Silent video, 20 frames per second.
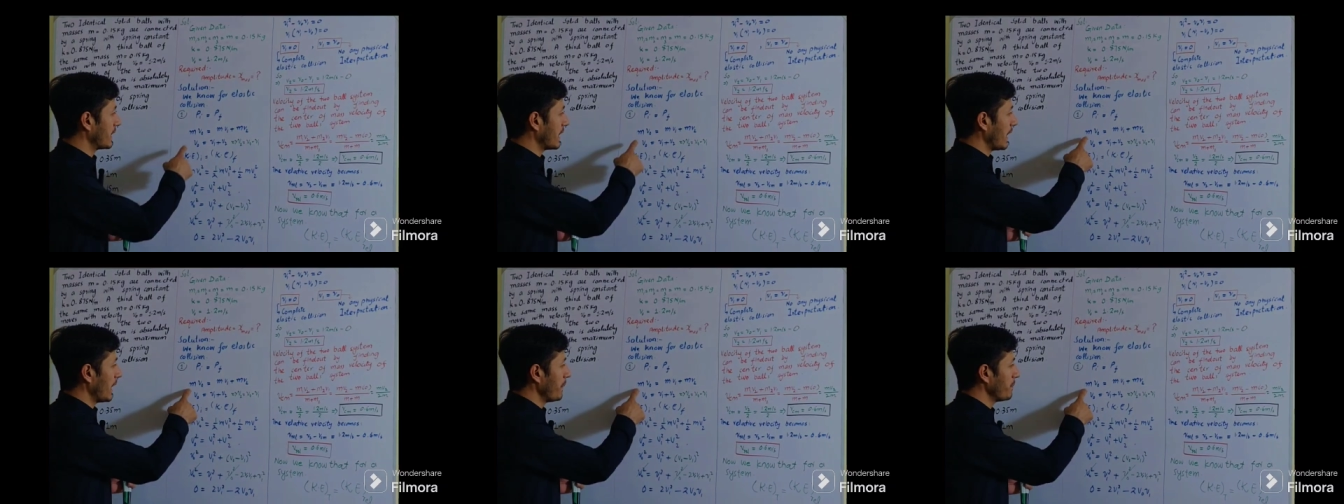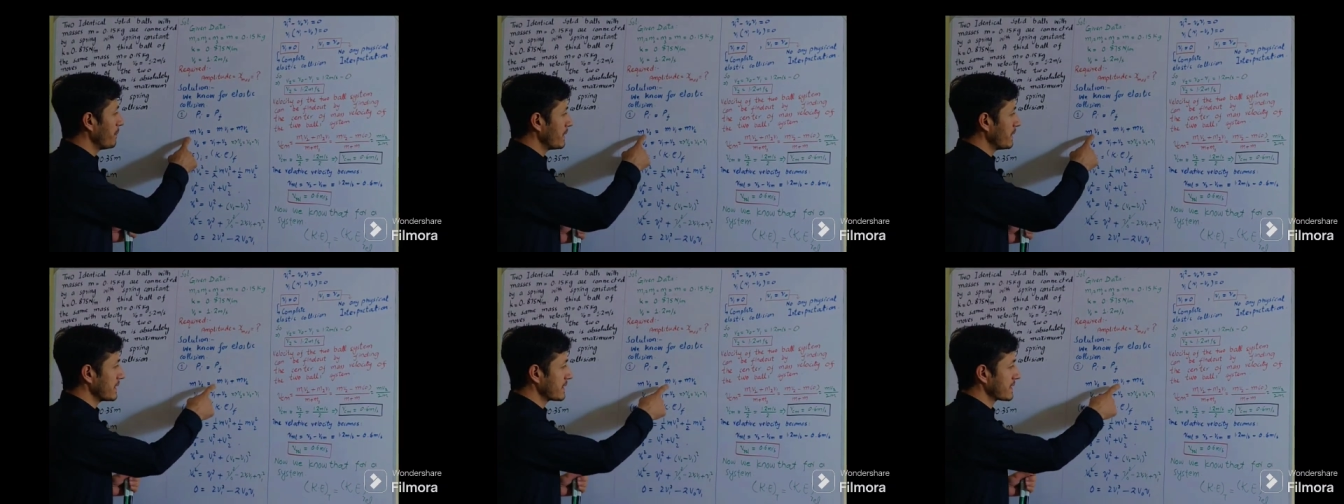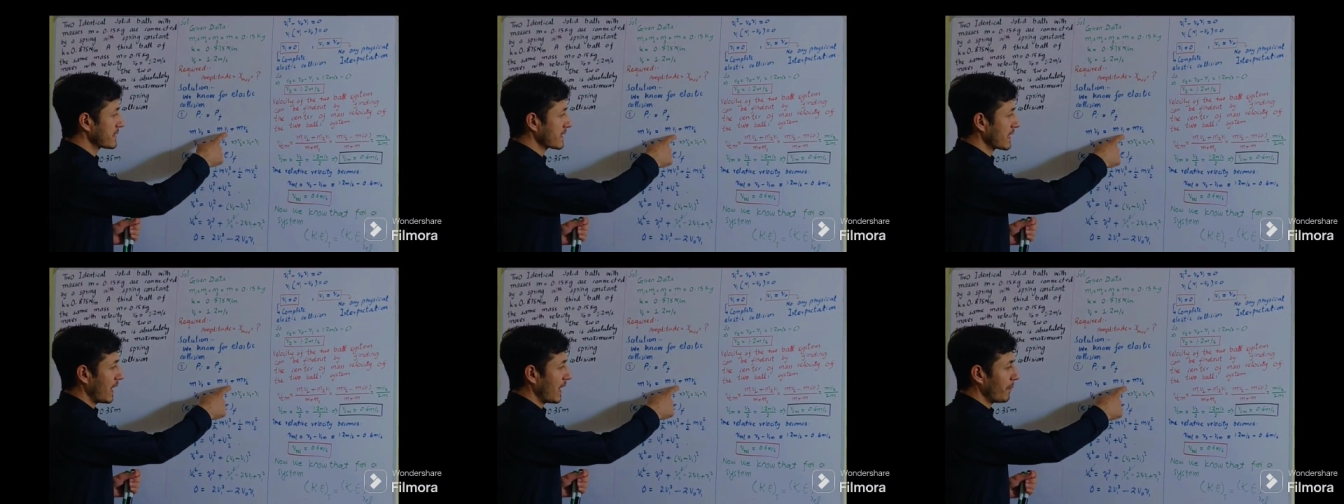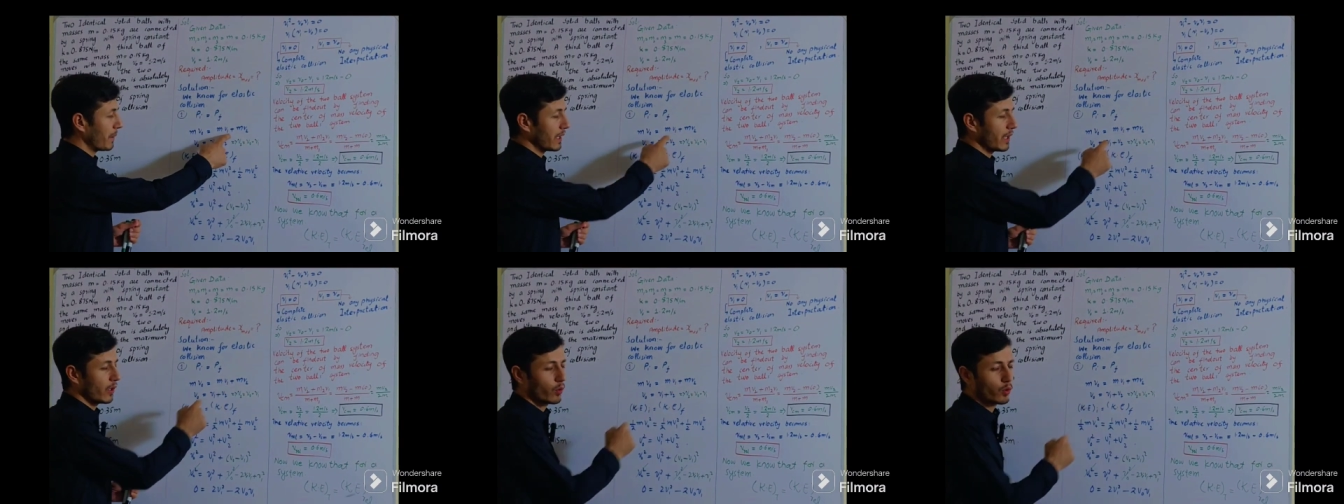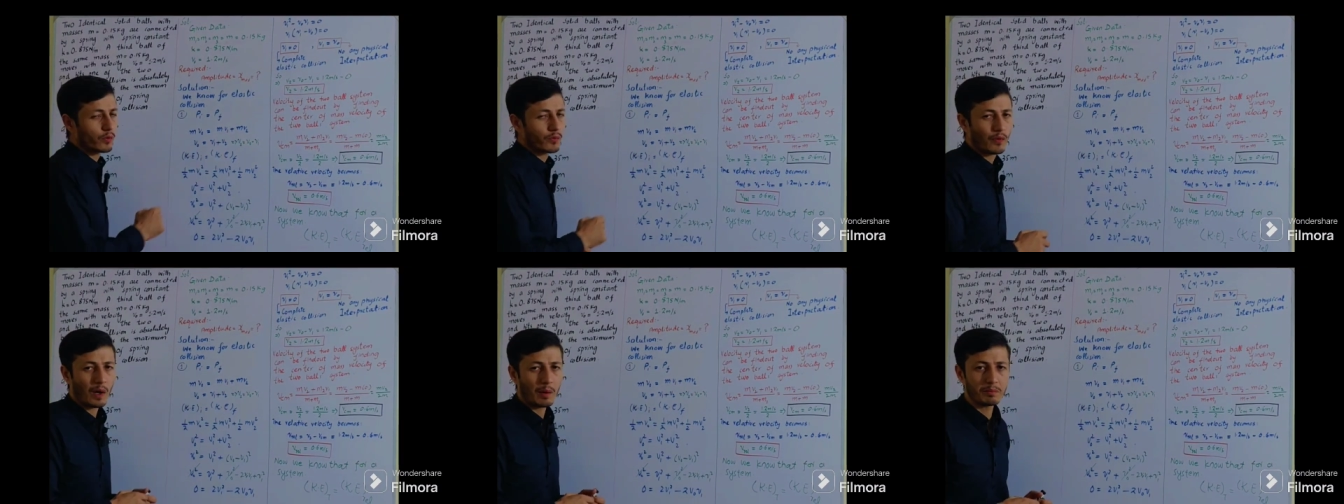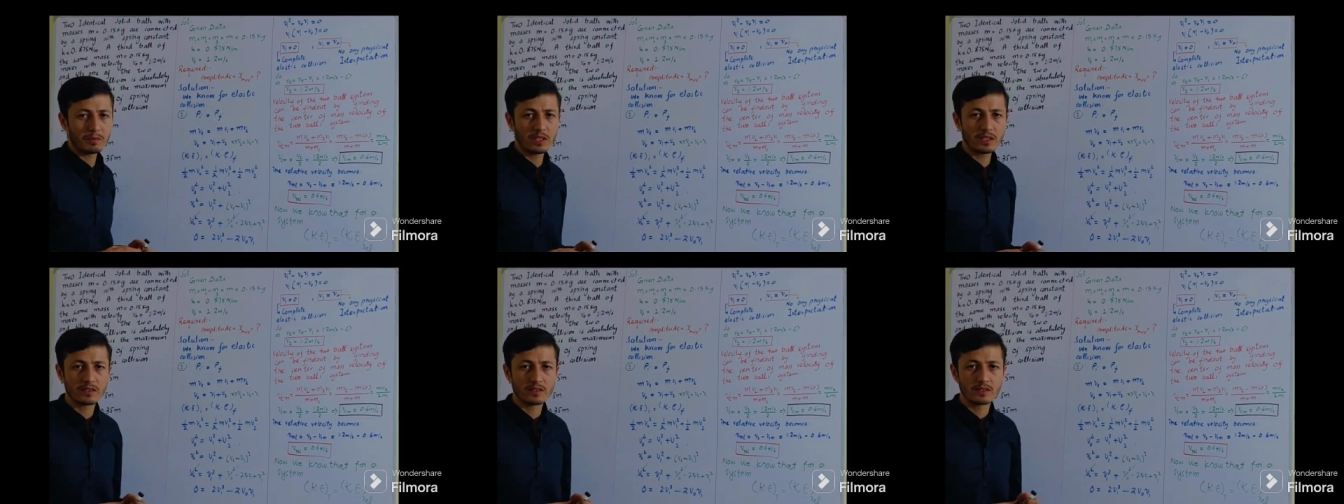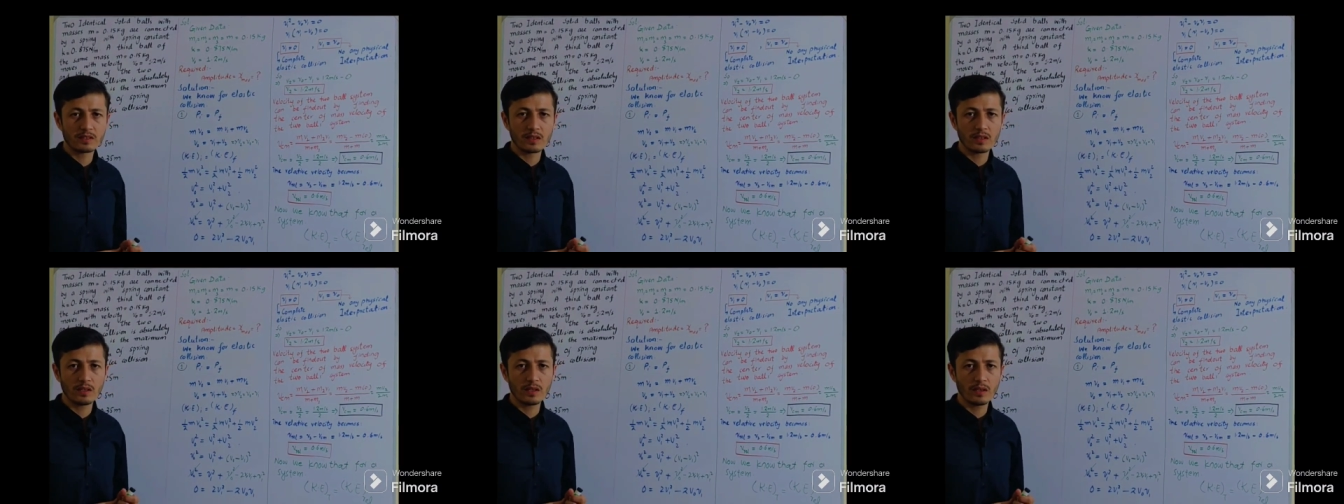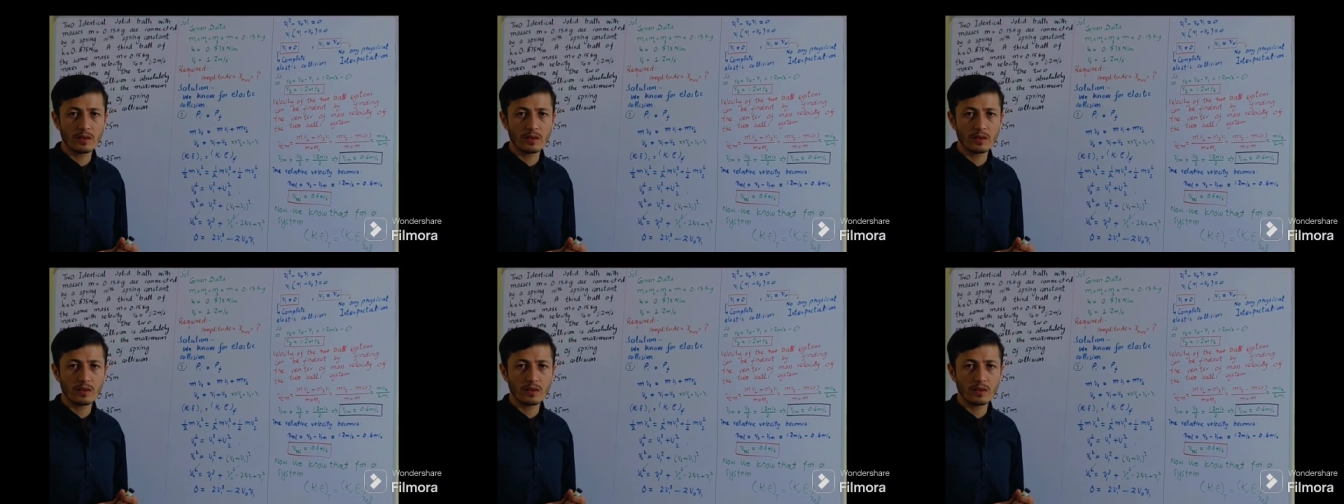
the m is common out from this